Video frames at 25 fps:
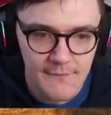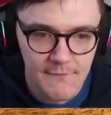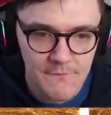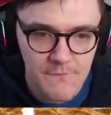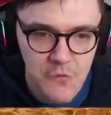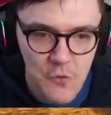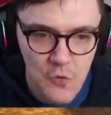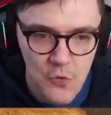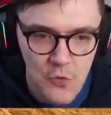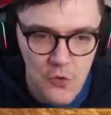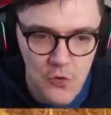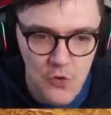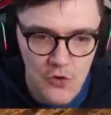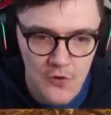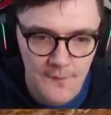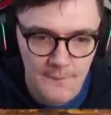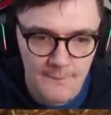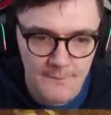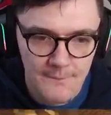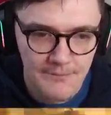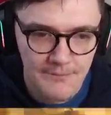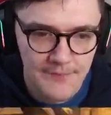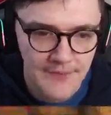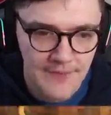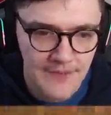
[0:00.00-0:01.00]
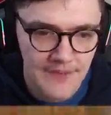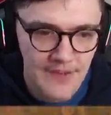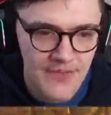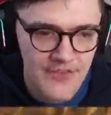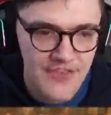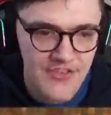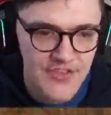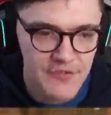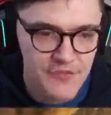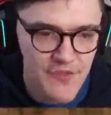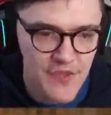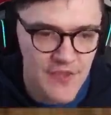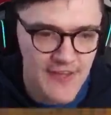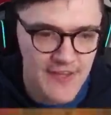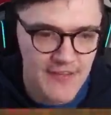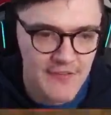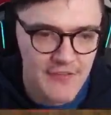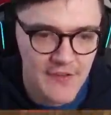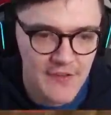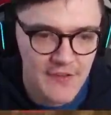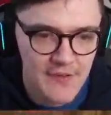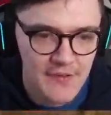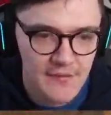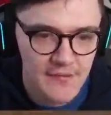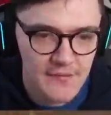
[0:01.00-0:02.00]
for a
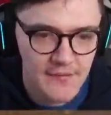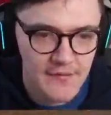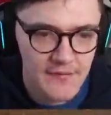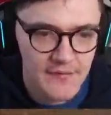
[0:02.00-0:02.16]
survivor